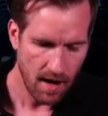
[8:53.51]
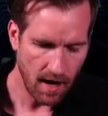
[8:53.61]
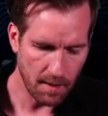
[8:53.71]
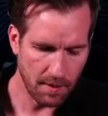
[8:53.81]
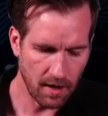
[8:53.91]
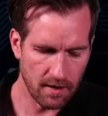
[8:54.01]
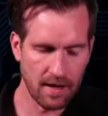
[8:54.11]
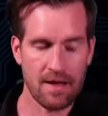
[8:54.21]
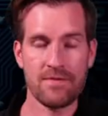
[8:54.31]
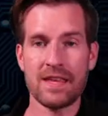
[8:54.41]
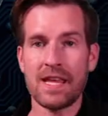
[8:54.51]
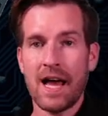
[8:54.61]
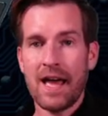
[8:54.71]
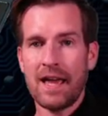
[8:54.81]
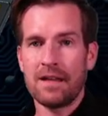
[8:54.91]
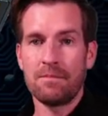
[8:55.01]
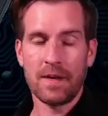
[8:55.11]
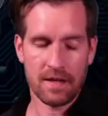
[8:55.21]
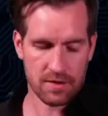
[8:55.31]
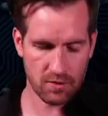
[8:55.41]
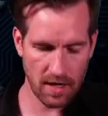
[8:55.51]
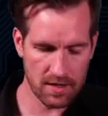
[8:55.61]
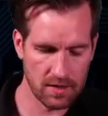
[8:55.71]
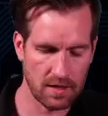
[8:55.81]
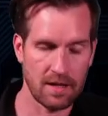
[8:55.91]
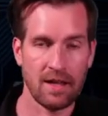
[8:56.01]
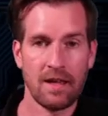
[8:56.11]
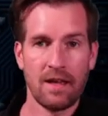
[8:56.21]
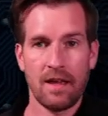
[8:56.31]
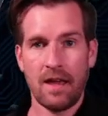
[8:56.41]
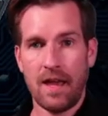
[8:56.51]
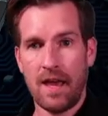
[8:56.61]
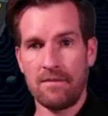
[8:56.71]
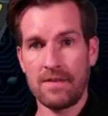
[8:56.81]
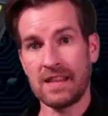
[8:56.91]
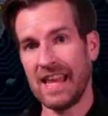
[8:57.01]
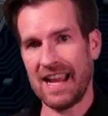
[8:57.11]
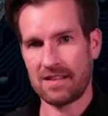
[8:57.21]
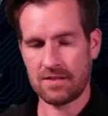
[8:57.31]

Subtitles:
are part of the administration VLAN.